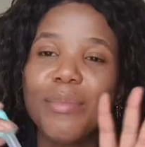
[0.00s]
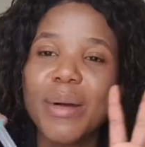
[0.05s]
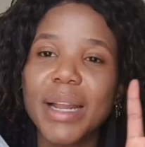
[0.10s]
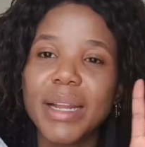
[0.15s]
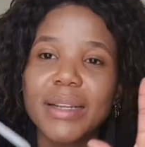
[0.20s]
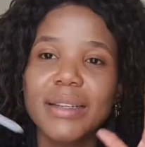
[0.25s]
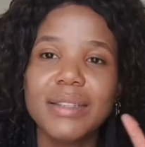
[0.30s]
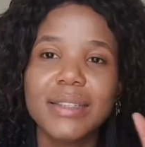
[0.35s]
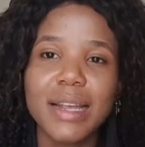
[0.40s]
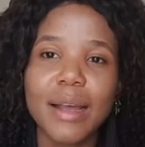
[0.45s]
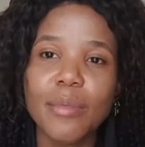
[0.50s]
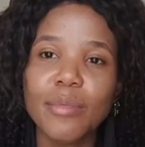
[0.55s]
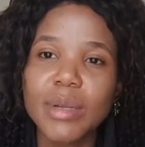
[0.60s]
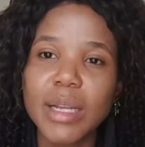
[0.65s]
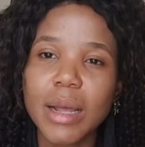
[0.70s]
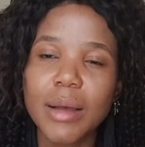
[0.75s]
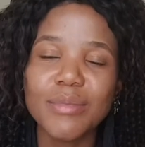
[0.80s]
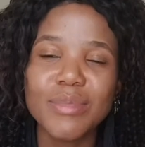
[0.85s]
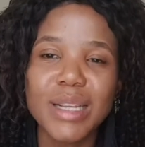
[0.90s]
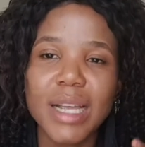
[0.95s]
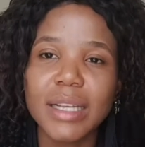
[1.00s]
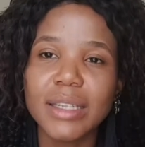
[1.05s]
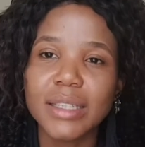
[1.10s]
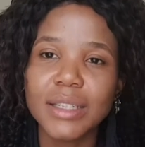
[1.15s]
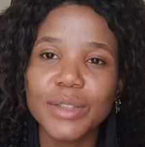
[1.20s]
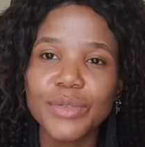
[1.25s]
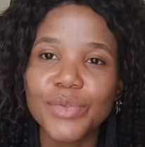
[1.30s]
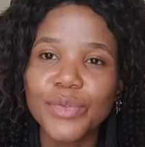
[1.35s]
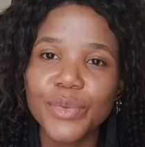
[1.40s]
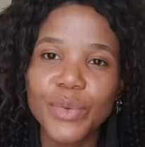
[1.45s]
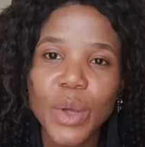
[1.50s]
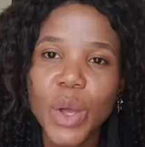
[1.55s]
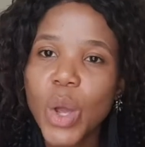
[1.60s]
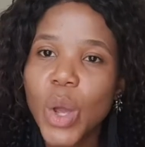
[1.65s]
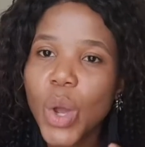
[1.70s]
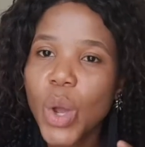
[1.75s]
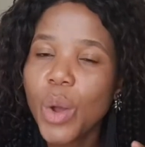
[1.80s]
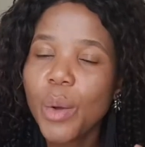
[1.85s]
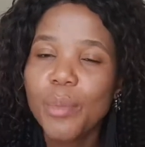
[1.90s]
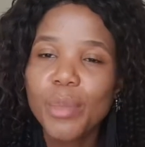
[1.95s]
But sometimes I just,
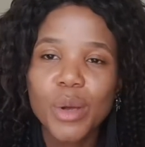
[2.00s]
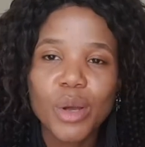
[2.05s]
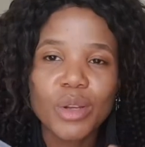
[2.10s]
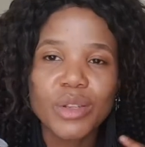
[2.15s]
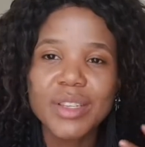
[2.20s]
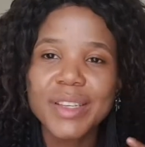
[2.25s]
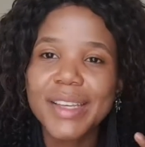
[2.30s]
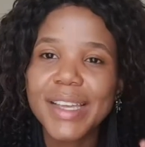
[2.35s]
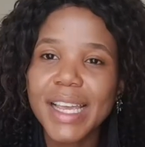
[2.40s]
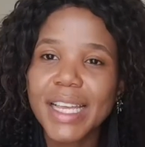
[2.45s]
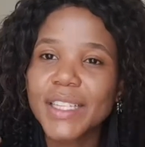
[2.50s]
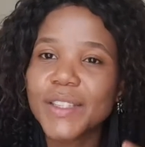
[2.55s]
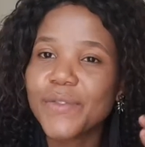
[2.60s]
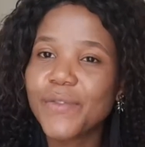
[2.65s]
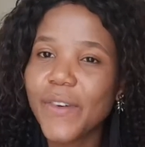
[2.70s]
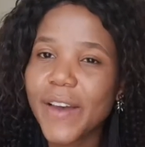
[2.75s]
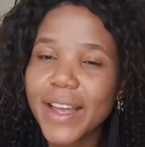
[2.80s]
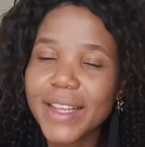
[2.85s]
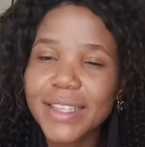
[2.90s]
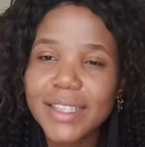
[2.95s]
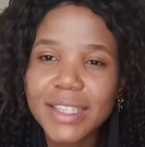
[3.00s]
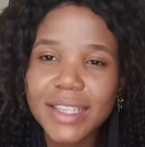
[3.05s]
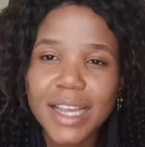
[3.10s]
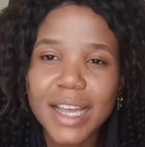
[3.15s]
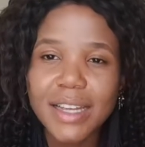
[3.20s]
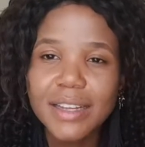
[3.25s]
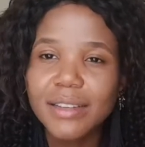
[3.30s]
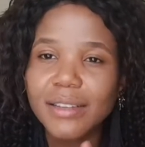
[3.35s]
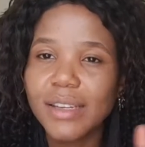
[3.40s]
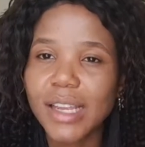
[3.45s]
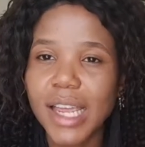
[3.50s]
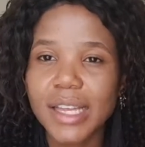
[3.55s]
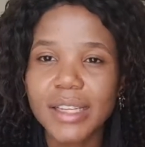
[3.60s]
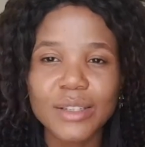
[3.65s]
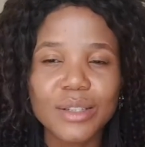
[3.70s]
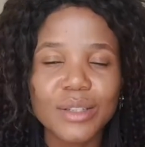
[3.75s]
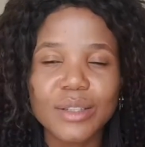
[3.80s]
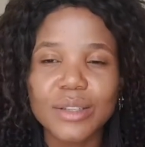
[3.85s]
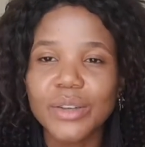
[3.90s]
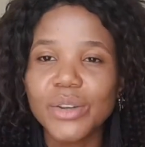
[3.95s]
because he gets fussy and
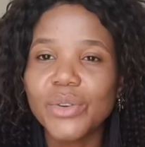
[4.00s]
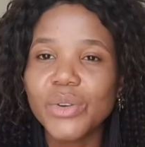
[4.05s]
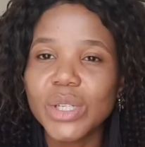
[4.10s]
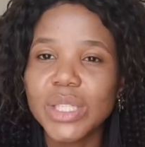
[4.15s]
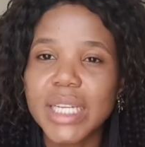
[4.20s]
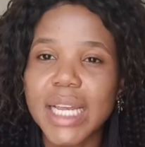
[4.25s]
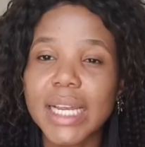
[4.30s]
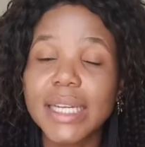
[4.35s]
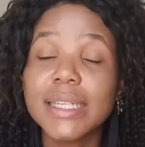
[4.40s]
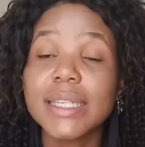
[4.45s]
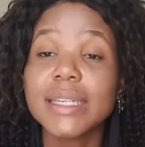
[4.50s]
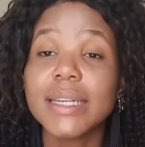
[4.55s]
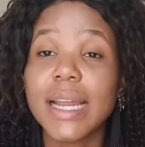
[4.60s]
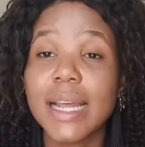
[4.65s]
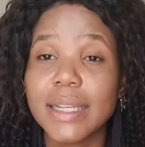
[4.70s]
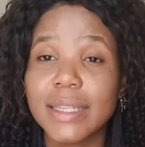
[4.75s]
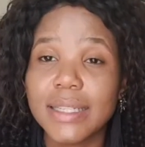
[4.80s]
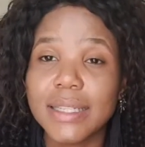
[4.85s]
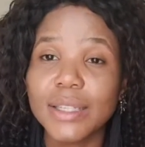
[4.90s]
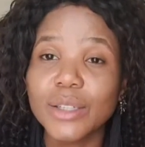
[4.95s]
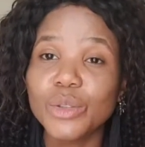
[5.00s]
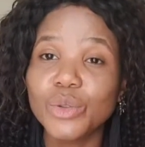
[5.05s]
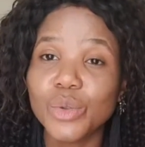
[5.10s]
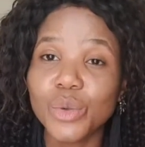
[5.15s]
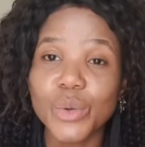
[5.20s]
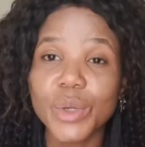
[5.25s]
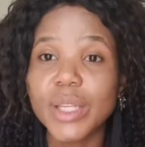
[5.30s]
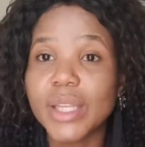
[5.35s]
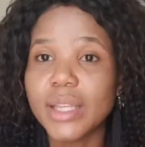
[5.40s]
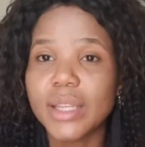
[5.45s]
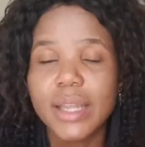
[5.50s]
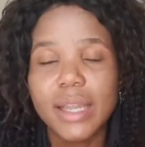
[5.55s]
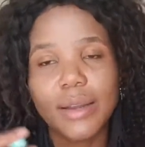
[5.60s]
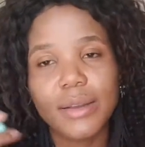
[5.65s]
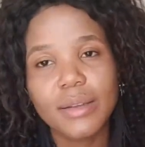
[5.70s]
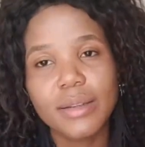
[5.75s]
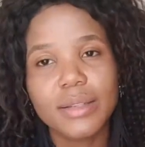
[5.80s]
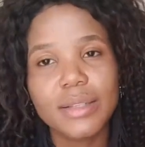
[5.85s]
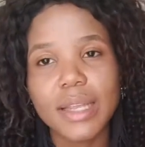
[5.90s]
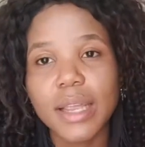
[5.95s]
gets irritated, I still do it
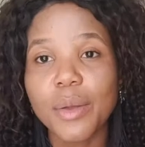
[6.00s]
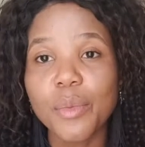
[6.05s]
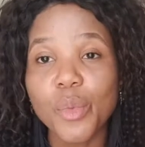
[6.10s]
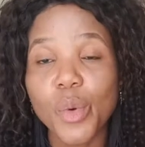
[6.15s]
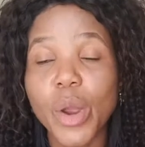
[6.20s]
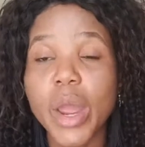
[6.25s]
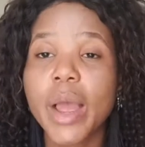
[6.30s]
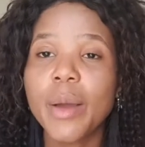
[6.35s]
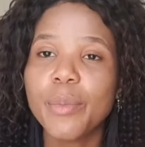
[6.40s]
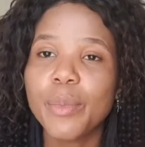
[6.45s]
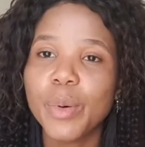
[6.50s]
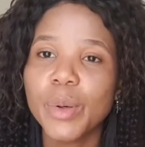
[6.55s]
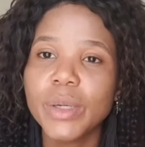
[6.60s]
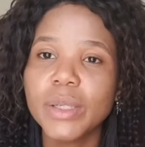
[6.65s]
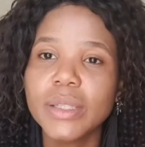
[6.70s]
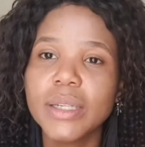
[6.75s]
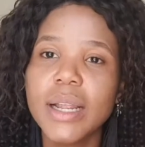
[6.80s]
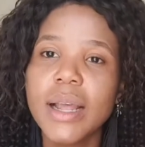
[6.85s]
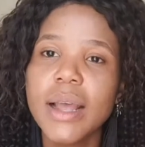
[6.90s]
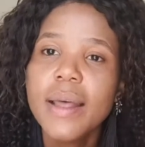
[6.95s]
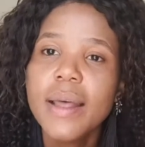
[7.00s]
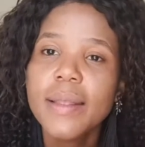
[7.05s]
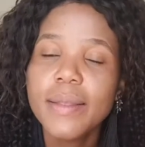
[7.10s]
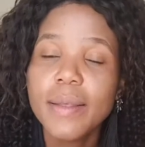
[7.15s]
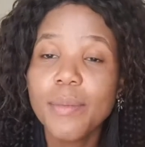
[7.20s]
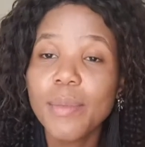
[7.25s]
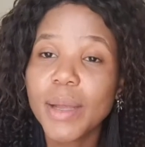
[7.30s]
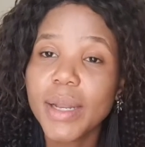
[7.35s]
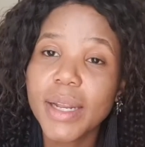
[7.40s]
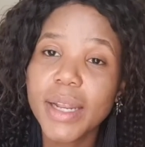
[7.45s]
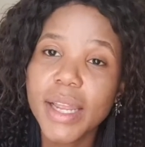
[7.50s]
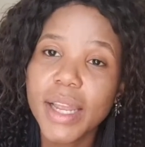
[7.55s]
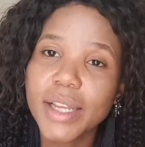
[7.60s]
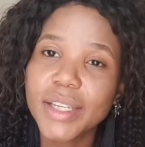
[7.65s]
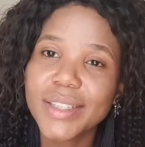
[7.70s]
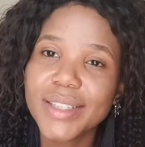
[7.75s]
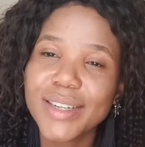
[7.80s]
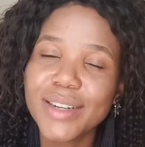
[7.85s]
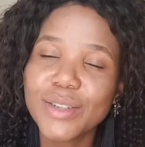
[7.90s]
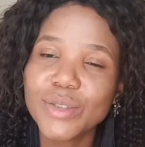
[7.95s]
the same way. I put the
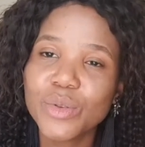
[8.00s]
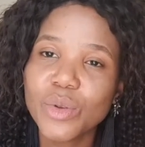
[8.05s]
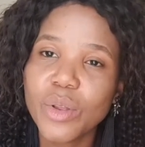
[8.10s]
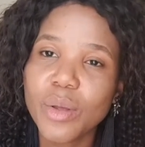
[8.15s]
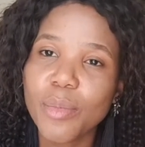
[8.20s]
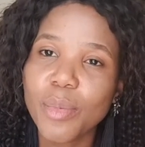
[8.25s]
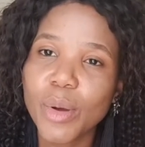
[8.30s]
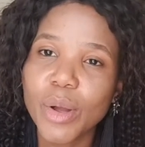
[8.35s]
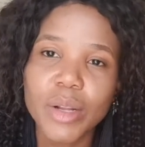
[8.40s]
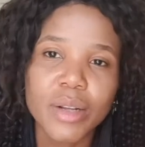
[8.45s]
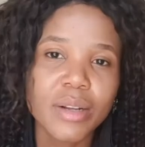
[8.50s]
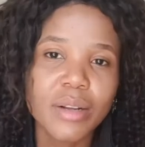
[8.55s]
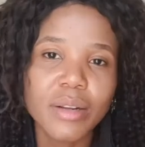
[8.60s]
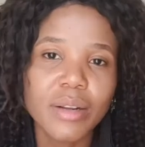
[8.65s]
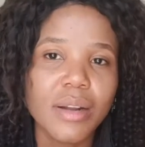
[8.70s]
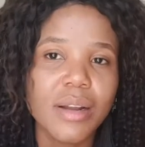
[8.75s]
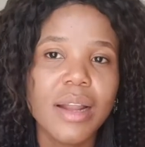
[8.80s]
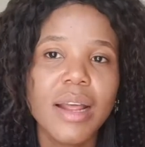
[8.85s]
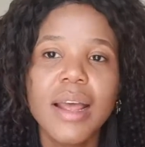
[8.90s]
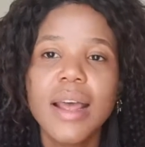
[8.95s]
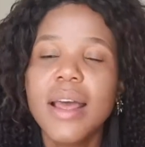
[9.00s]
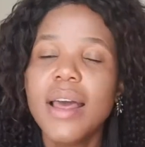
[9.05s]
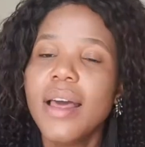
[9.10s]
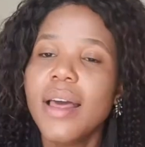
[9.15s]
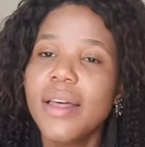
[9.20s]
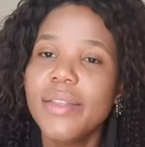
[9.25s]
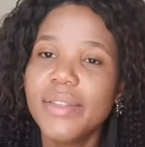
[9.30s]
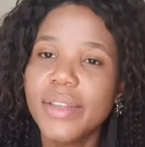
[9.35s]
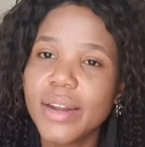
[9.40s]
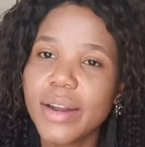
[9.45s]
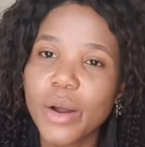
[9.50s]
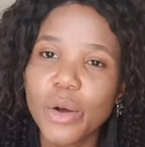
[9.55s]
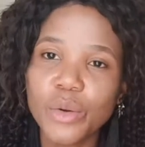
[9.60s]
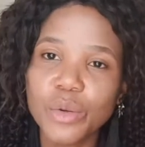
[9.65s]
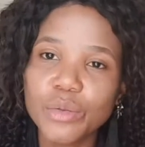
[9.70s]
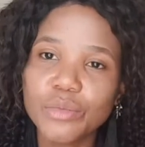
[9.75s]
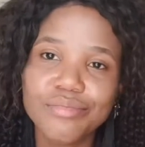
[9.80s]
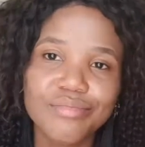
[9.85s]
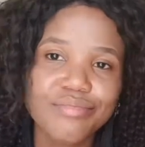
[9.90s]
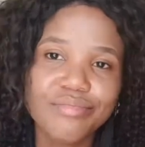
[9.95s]
medication into the bottle, and then I
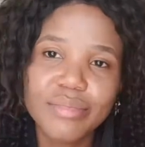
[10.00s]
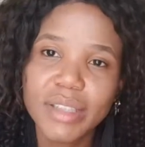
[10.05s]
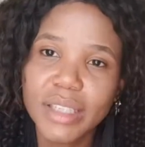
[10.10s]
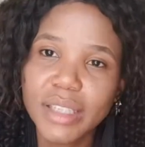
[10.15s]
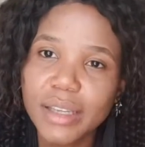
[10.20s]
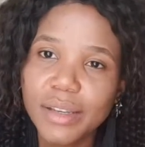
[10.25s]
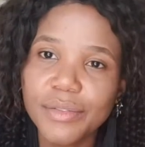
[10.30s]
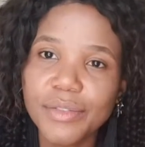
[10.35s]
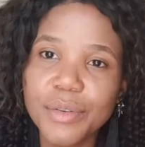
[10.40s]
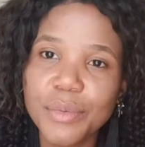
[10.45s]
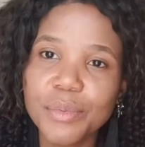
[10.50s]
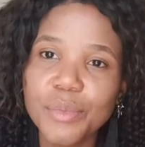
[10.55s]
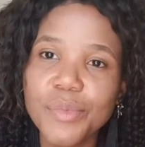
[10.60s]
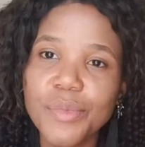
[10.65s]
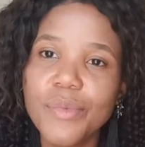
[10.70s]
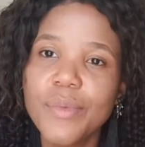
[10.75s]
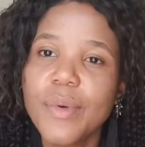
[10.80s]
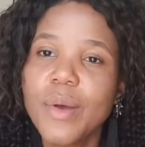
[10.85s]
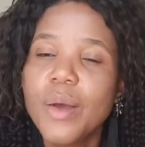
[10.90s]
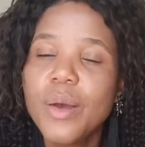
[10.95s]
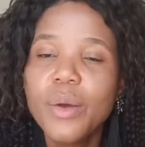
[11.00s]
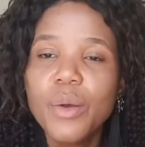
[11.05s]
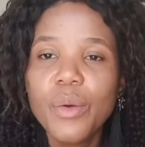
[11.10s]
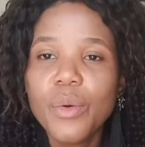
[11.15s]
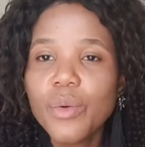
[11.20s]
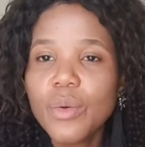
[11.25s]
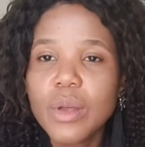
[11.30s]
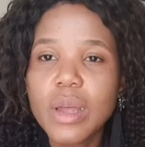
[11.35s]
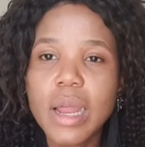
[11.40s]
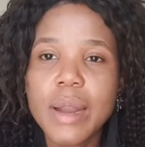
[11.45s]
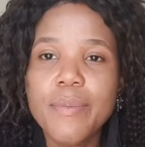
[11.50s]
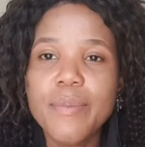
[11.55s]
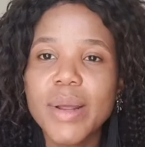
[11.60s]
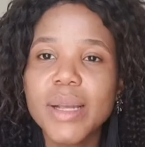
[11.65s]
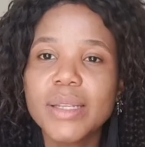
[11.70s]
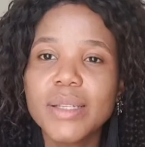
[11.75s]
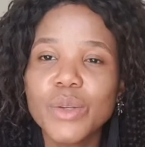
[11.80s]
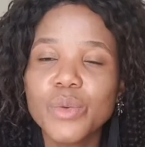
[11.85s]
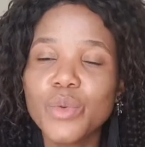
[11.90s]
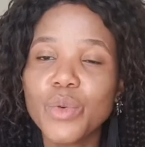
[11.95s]
would give him and
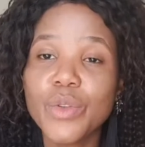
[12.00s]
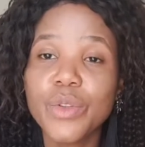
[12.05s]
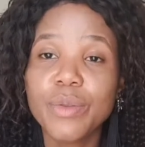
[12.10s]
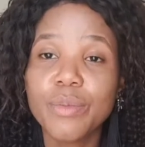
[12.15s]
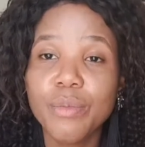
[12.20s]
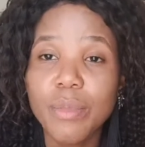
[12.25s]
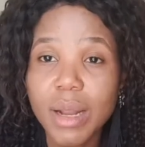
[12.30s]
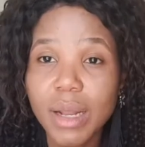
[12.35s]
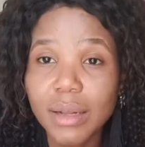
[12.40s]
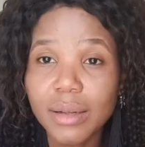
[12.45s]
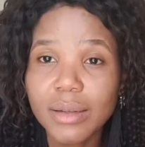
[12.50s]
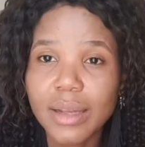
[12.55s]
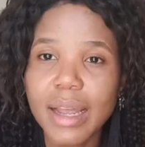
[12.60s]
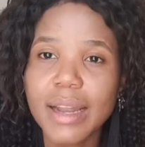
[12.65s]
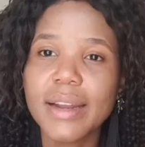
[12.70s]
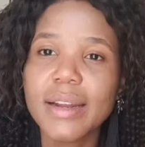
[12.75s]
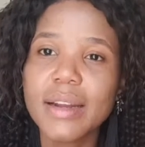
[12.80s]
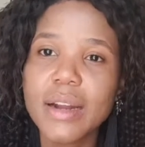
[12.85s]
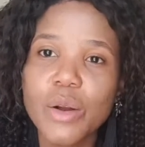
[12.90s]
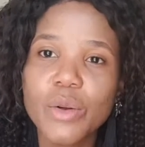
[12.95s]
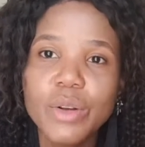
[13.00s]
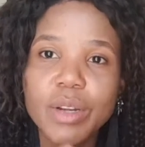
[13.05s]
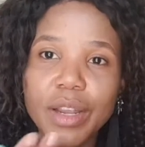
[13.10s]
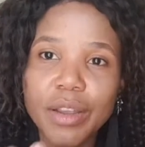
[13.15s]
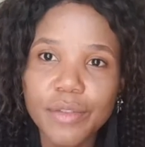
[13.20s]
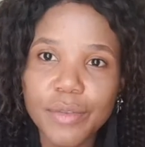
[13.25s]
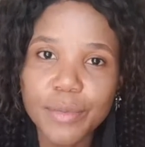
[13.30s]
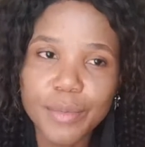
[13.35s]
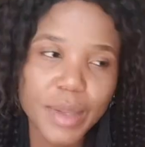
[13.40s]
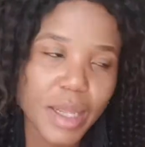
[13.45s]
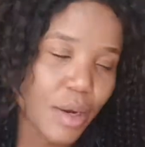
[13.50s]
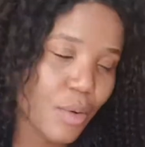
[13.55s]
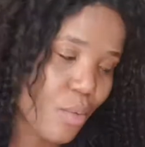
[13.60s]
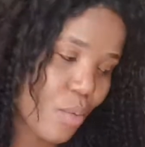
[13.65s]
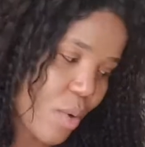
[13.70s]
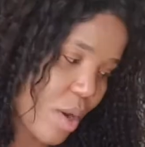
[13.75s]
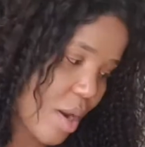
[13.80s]
mix it with milk, and then I would give him that